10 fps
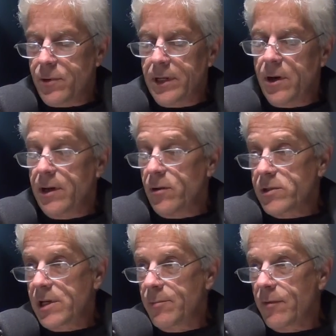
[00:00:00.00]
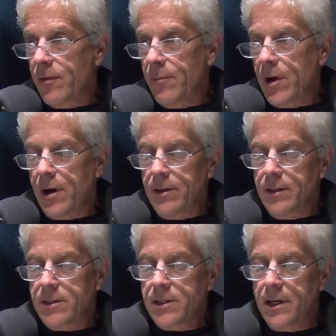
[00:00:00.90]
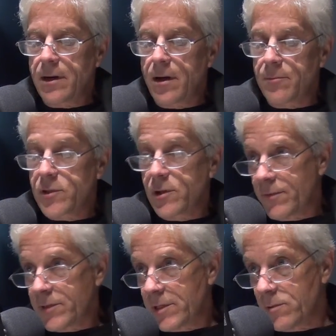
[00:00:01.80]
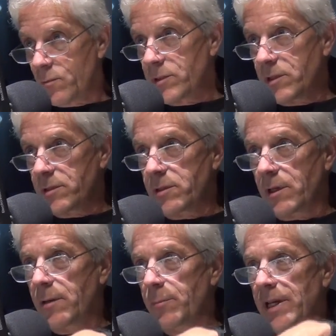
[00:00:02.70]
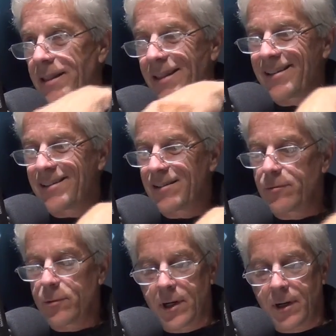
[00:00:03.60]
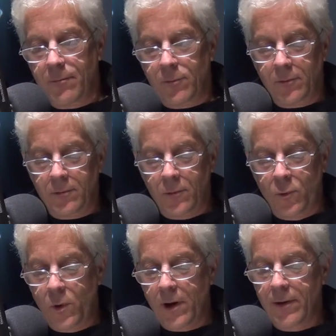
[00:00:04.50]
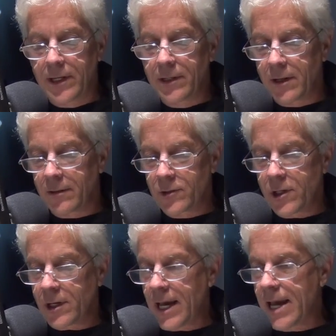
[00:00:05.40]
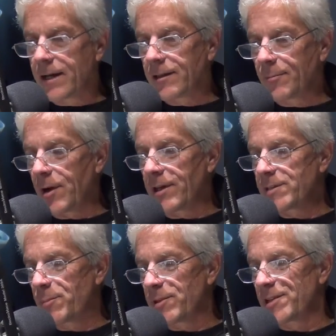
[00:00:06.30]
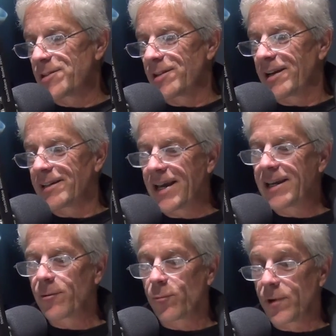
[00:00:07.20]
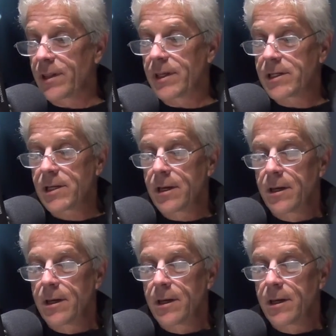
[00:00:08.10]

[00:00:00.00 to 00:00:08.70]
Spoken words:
right now. I know some of them are on the Senate Armed Services, which is the committee that queried Chuck Hagel about his position on getting rid of these.